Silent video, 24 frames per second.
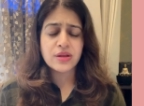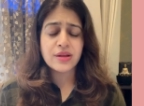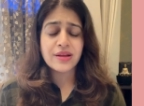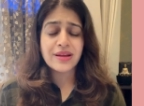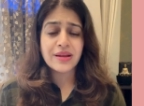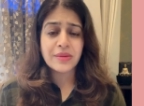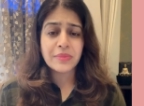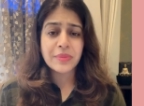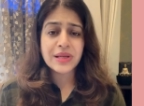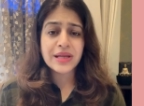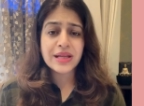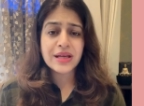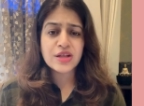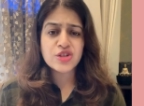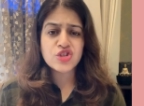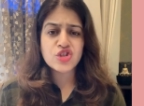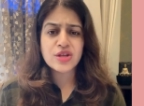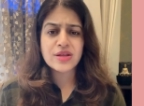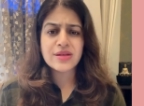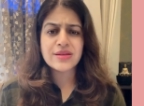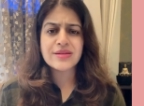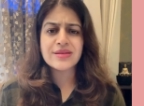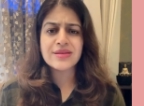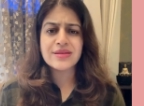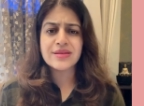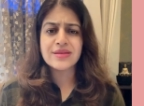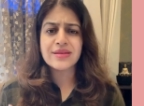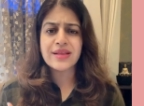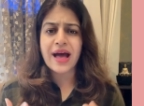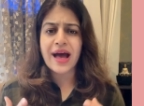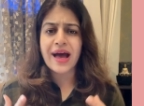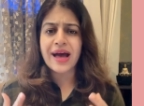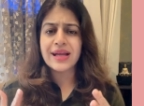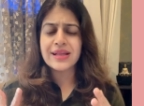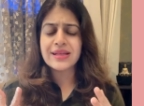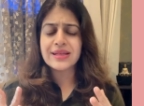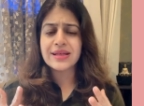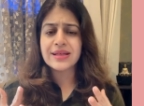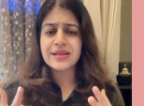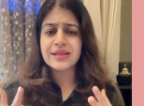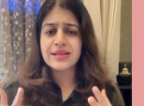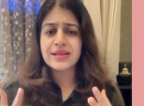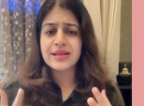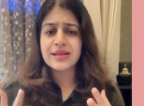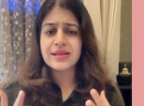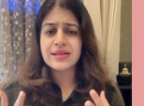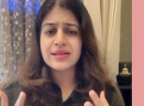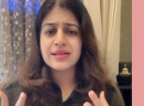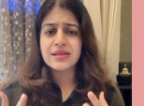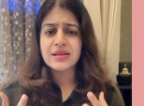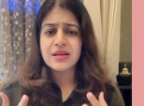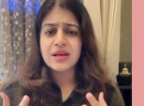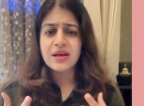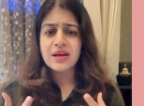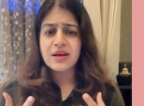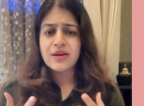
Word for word: The limitation is that it is